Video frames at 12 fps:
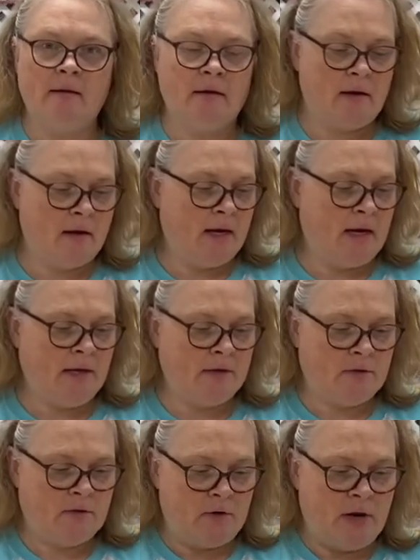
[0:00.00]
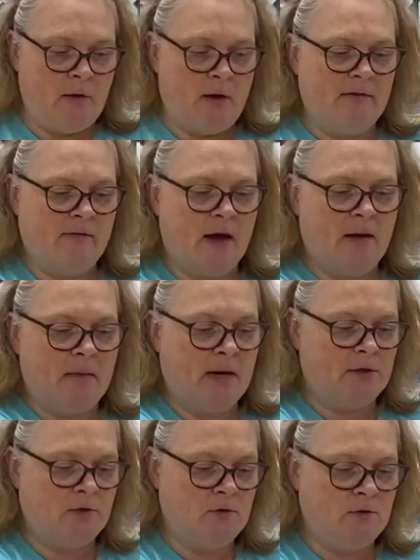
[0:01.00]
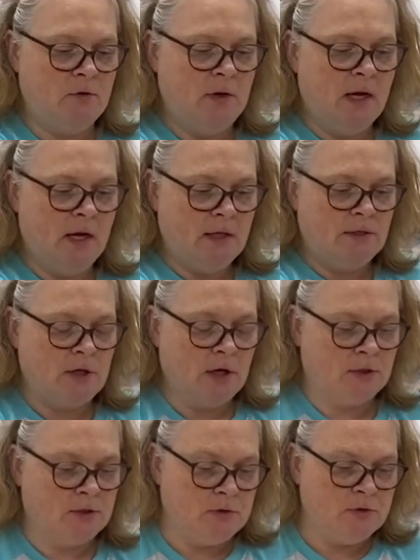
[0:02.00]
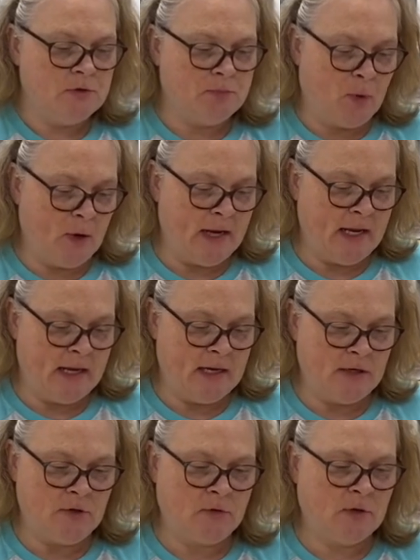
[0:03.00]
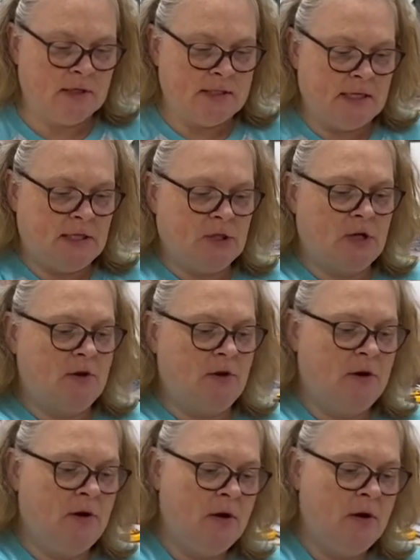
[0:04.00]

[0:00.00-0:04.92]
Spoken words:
All right, so now I've got my 2 dark 2s pointing in towards each other.